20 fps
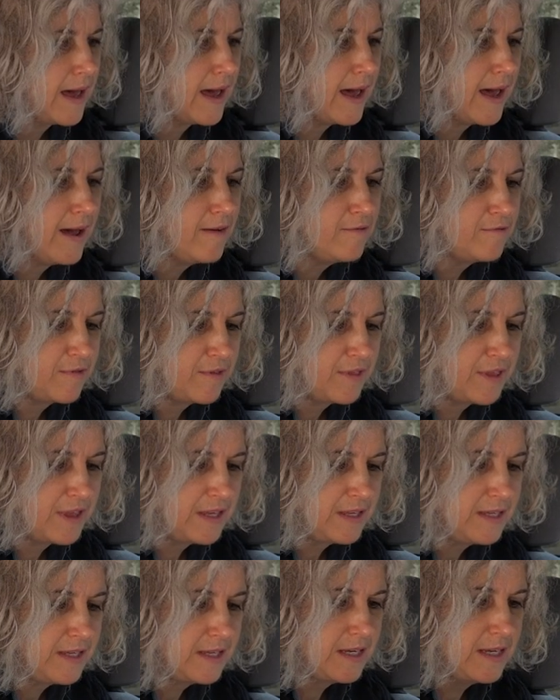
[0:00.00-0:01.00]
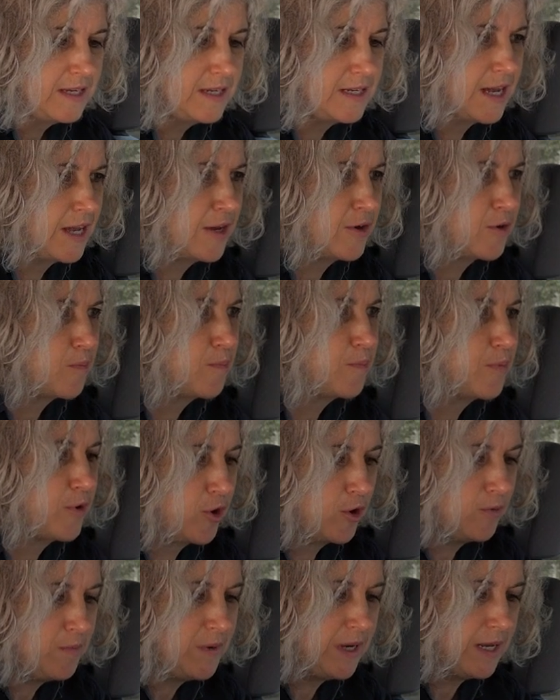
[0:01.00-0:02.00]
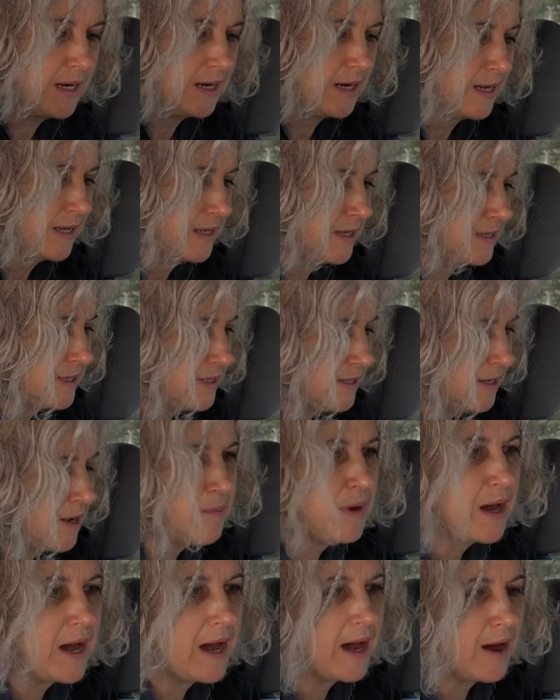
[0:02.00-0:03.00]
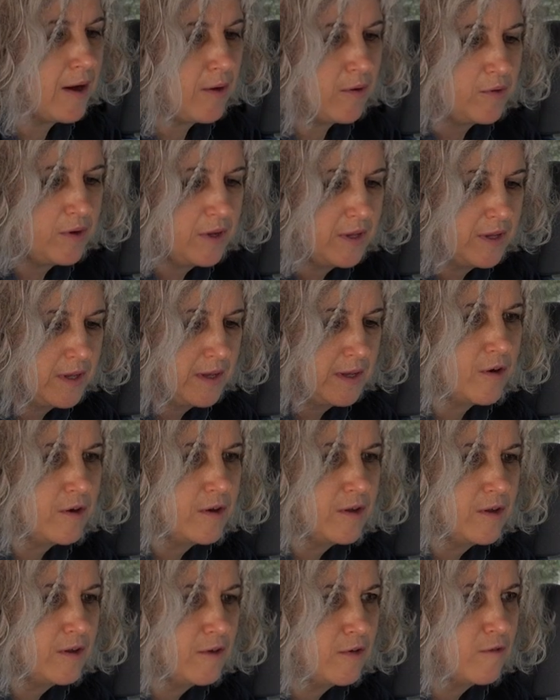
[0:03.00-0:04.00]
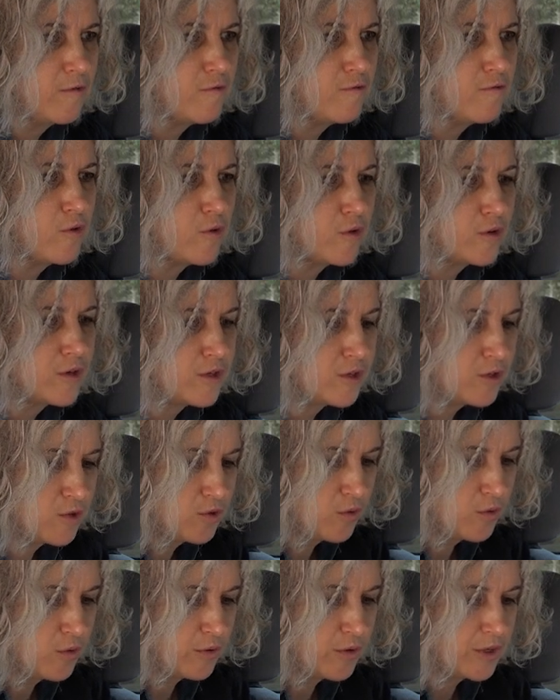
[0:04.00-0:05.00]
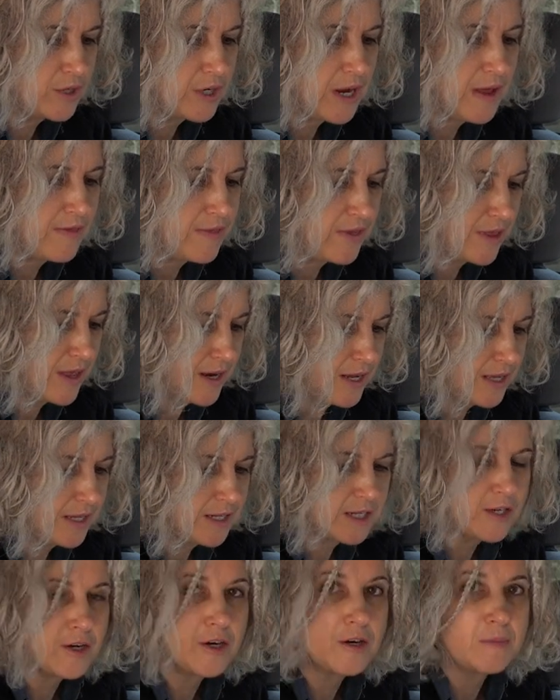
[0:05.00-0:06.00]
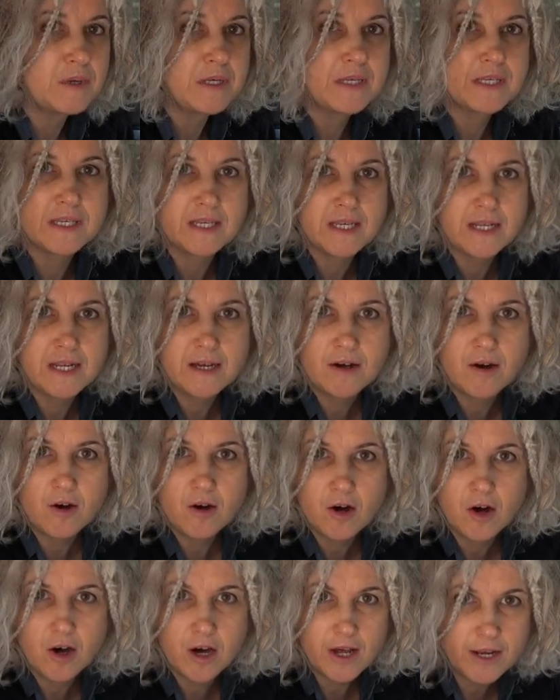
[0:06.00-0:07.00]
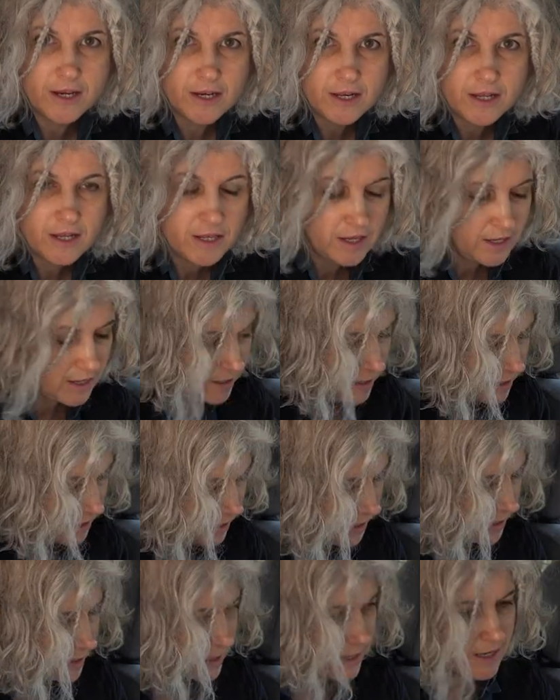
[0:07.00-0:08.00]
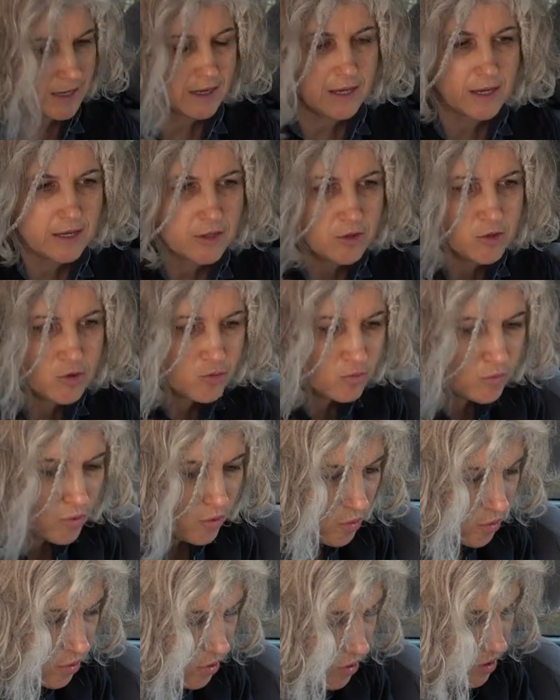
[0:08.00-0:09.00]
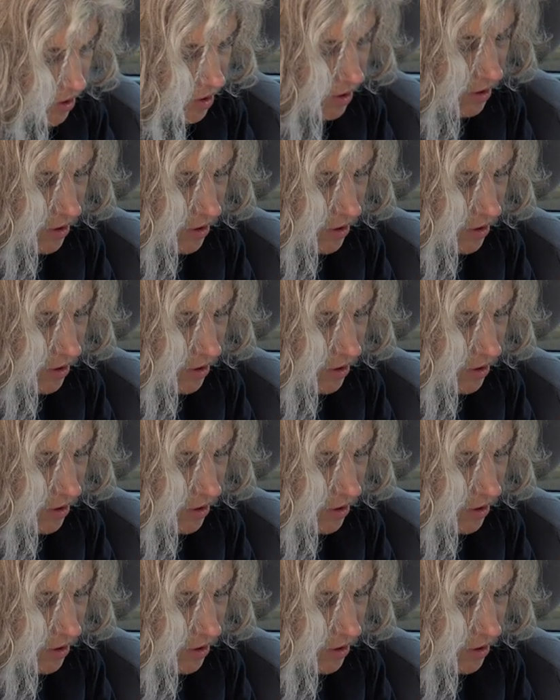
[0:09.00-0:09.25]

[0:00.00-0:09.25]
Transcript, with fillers: Have this container permanently somehow for storage and then it's going to be sitting on like a, a drawer,